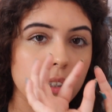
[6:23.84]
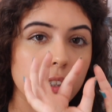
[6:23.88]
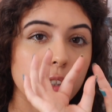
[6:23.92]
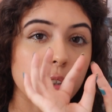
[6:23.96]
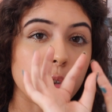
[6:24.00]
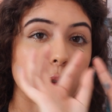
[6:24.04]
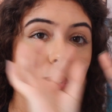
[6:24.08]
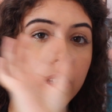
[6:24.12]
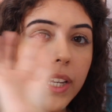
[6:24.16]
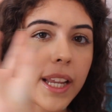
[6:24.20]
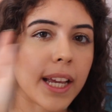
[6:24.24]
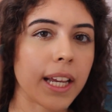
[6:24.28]

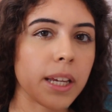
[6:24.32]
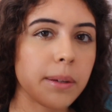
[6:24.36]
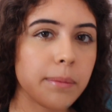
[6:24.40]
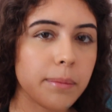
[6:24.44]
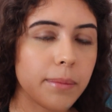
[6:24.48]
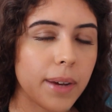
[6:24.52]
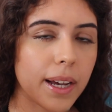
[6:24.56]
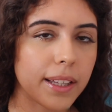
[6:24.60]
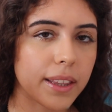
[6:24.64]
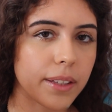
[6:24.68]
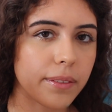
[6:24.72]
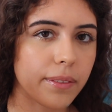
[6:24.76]
your name
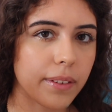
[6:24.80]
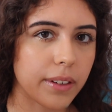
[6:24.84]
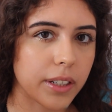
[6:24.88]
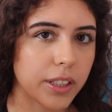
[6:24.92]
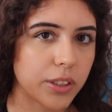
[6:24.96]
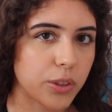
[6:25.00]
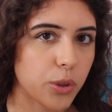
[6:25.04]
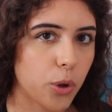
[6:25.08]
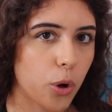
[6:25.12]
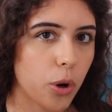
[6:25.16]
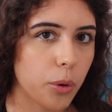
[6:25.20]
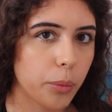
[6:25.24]
at the very
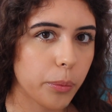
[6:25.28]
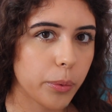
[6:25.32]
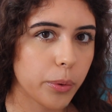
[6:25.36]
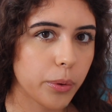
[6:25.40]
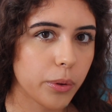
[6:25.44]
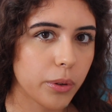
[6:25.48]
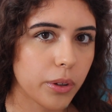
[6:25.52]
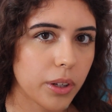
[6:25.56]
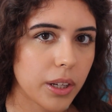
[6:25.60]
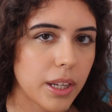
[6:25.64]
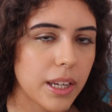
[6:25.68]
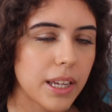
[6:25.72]
top,
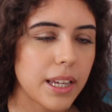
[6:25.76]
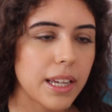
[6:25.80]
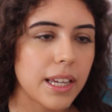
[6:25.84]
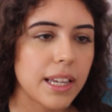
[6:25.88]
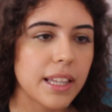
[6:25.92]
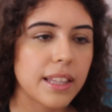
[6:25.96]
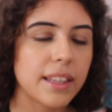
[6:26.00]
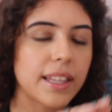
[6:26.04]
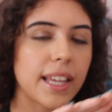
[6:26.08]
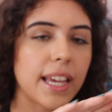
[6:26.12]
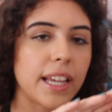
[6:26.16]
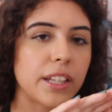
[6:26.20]

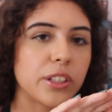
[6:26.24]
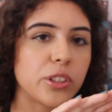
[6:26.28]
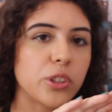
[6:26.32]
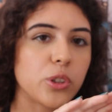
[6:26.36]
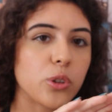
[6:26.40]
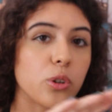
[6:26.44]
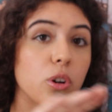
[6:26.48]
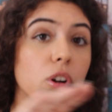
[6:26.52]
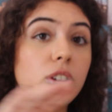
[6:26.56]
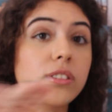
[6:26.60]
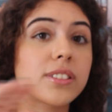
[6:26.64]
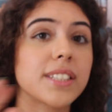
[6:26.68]
then
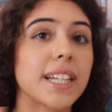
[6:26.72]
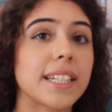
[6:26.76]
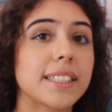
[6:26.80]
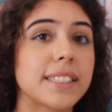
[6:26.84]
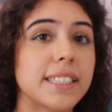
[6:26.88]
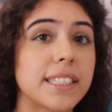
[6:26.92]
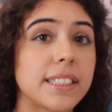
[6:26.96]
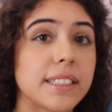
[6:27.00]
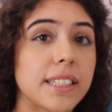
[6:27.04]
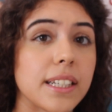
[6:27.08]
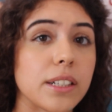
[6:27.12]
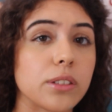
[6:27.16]
your contact
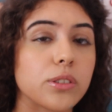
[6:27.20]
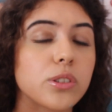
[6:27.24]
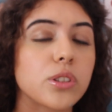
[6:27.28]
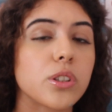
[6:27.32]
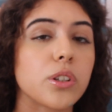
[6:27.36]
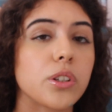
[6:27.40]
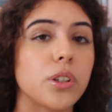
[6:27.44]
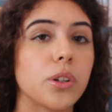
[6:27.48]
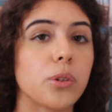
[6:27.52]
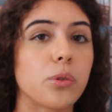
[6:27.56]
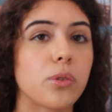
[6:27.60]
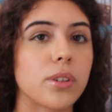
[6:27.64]
details, so
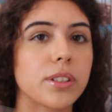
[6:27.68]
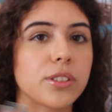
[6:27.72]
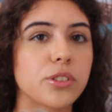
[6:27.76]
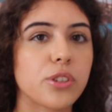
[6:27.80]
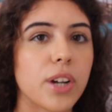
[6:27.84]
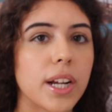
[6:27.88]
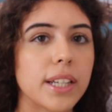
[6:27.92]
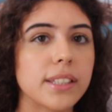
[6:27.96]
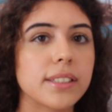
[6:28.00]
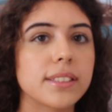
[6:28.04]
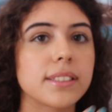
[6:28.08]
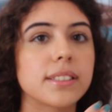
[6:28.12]
your
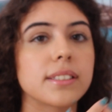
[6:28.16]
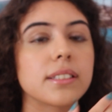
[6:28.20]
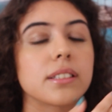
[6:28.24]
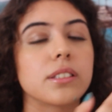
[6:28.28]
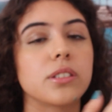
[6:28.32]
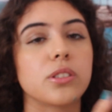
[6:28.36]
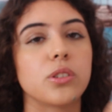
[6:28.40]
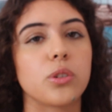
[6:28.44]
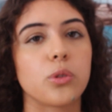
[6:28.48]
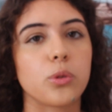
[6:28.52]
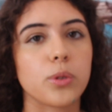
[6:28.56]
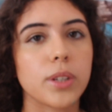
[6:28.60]
address,
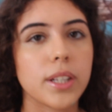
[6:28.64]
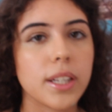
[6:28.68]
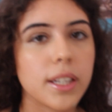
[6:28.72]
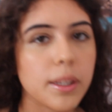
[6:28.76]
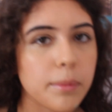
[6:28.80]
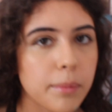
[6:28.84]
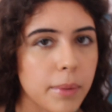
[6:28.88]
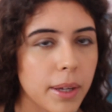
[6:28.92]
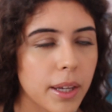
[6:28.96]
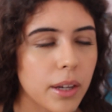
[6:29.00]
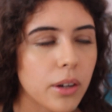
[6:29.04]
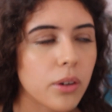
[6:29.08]
your
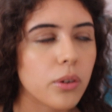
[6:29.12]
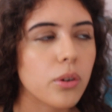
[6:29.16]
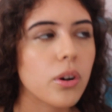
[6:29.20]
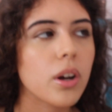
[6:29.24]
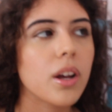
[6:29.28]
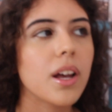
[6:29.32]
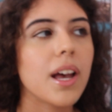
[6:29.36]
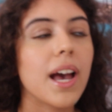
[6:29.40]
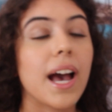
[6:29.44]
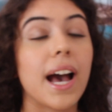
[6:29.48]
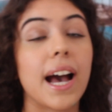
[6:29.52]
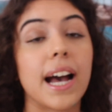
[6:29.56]
email
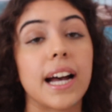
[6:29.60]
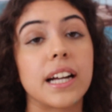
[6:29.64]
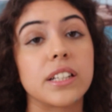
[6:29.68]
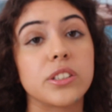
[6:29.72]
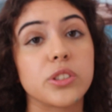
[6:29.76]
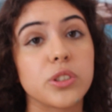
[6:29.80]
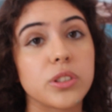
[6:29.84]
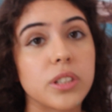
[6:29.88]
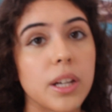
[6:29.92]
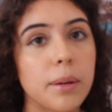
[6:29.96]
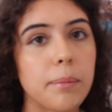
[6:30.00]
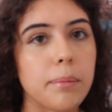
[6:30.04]
and
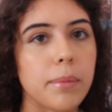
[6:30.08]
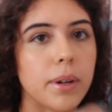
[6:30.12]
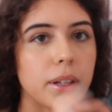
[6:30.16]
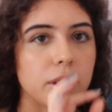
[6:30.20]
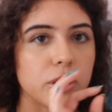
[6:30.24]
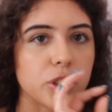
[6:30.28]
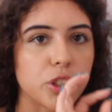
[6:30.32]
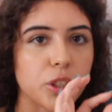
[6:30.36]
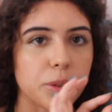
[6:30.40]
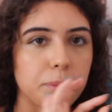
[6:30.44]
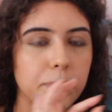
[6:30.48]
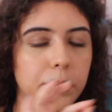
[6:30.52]
your number
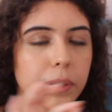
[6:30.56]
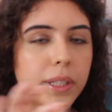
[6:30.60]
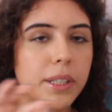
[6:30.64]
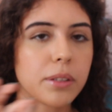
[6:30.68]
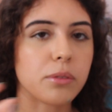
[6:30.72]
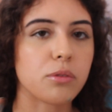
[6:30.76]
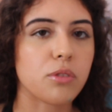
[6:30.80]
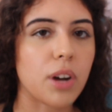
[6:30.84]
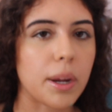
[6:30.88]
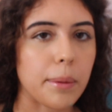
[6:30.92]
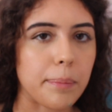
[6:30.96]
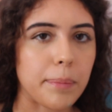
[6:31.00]
should be
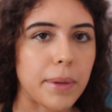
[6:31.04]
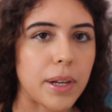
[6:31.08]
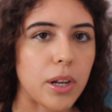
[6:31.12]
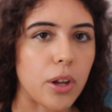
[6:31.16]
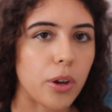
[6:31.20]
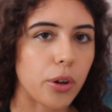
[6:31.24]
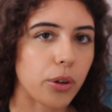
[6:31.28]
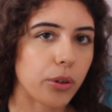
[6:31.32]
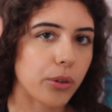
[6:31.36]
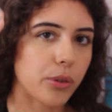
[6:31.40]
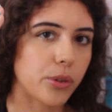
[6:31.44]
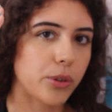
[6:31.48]
right
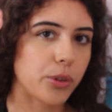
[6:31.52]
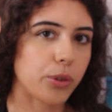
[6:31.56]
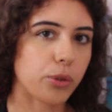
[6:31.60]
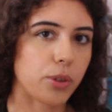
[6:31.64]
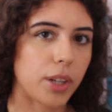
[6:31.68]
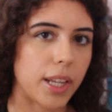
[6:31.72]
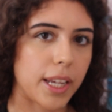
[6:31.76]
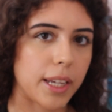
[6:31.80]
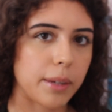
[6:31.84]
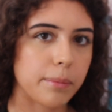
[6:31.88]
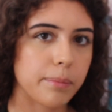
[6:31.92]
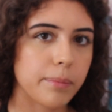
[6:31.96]
below your
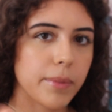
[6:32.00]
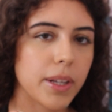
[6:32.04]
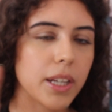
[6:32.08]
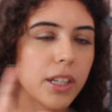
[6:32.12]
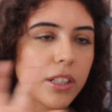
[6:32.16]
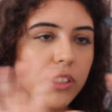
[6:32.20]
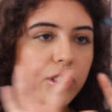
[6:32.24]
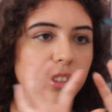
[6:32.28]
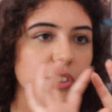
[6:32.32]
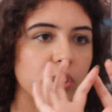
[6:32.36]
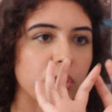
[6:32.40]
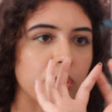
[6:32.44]
name.
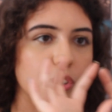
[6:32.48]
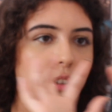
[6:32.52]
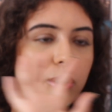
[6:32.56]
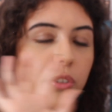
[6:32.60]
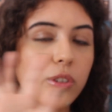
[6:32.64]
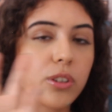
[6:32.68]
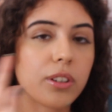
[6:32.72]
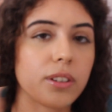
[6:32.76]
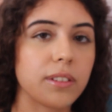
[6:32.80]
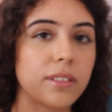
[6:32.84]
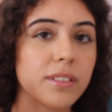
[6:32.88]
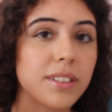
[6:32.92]
So
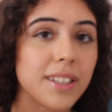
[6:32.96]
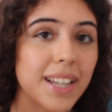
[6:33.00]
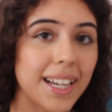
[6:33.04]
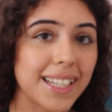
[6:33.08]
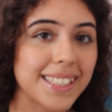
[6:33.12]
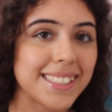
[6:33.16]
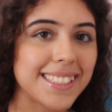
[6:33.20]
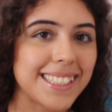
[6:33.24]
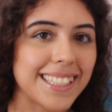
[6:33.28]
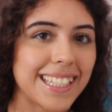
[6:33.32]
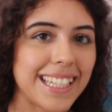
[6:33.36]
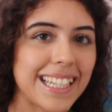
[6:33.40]

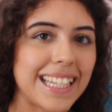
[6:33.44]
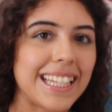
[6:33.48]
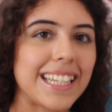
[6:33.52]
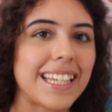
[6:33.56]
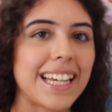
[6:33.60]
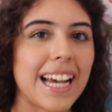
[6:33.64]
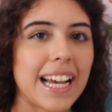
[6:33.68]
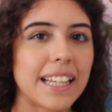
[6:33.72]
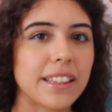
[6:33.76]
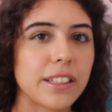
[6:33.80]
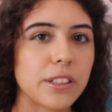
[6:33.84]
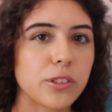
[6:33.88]
nice and clear
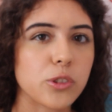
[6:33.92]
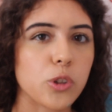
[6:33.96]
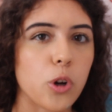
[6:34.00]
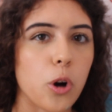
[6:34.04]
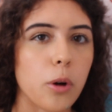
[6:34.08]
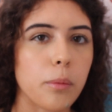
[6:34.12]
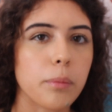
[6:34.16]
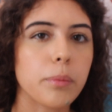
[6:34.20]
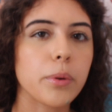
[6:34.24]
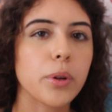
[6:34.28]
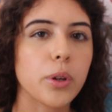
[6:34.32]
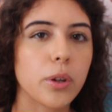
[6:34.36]
at the
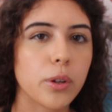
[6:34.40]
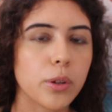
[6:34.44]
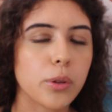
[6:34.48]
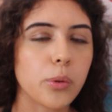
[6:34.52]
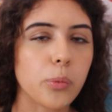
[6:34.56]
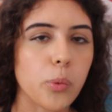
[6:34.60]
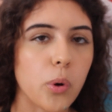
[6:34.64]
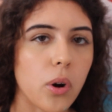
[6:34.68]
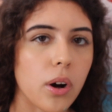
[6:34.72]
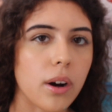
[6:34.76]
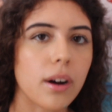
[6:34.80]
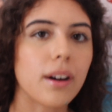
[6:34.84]
top who
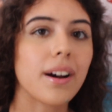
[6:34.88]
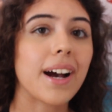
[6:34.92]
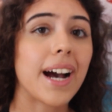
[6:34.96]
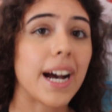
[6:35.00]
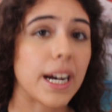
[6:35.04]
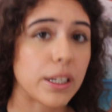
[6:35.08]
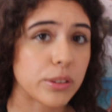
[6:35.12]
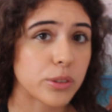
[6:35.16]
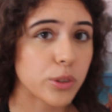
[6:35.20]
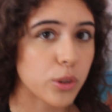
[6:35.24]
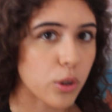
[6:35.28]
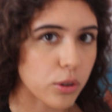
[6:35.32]
you are,
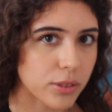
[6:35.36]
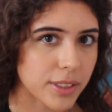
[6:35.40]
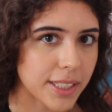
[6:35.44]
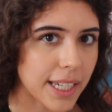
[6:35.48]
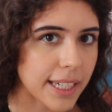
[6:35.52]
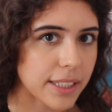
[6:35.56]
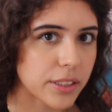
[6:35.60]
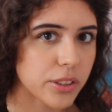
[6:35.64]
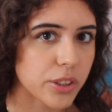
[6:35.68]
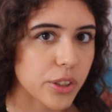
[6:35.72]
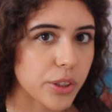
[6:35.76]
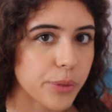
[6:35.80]
how to
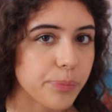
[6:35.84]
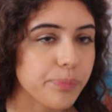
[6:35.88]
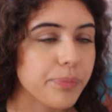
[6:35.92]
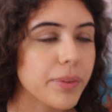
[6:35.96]
contact you.